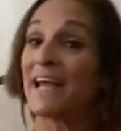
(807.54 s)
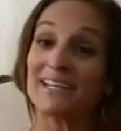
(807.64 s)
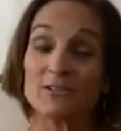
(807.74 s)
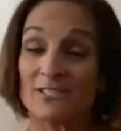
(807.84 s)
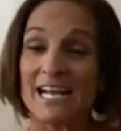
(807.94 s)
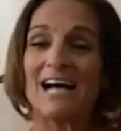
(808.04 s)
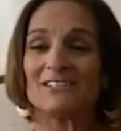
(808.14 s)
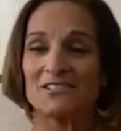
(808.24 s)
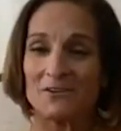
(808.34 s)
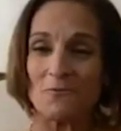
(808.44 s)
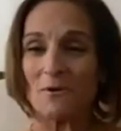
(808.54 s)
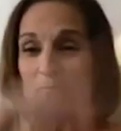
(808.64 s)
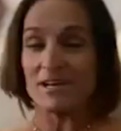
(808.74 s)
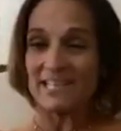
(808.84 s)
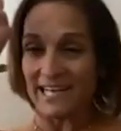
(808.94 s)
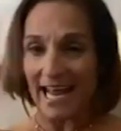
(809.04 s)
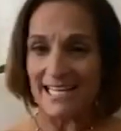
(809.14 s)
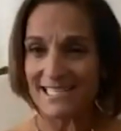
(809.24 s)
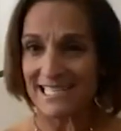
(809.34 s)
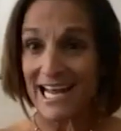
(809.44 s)
panels out. So when we did
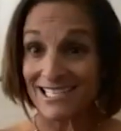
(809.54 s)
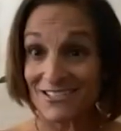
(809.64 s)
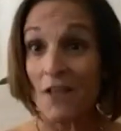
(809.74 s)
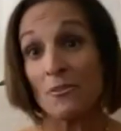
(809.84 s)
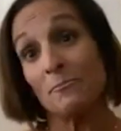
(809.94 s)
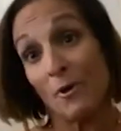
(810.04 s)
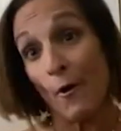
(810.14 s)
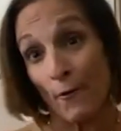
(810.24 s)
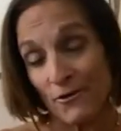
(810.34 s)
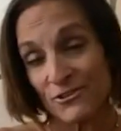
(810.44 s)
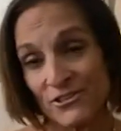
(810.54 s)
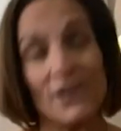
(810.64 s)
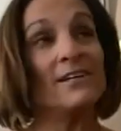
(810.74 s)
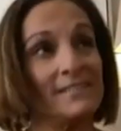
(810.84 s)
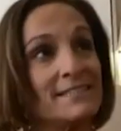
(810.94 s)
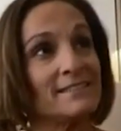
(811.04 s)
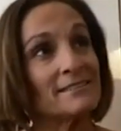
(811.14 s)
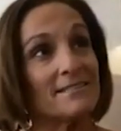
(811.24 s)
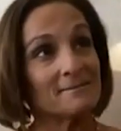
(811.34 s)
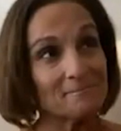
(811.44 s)
handstands on the bars,
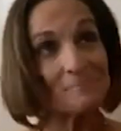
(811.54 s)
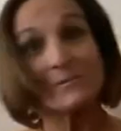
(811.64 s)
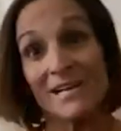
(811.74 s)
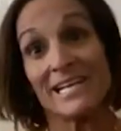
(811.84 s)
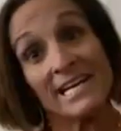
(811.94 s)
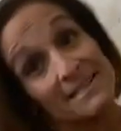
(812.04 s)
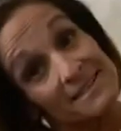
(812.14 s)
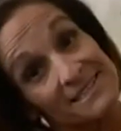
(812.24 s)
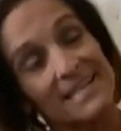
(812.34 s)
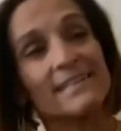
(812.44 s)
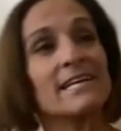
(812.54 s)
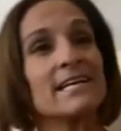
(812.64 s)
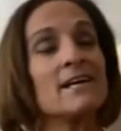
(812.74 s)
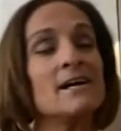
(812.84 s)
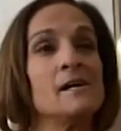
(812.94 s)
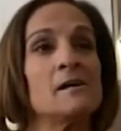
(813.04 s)
we didn't hit the ceiling.